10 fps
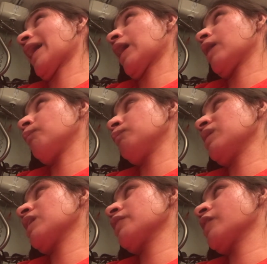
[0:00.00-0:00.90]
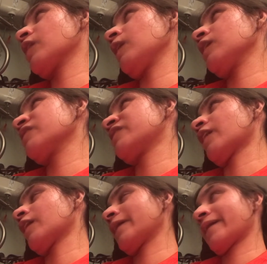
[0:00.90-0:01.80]
immediately
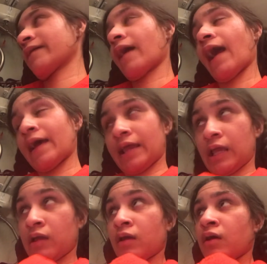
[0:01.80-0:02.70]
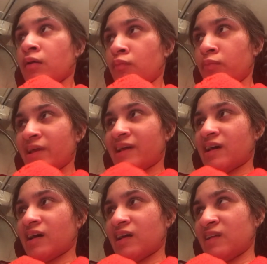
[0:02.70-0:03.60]
started crying
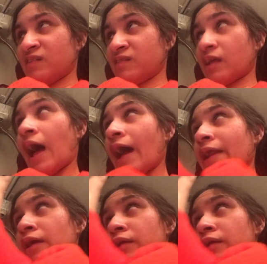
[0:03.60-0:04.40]
because I didn't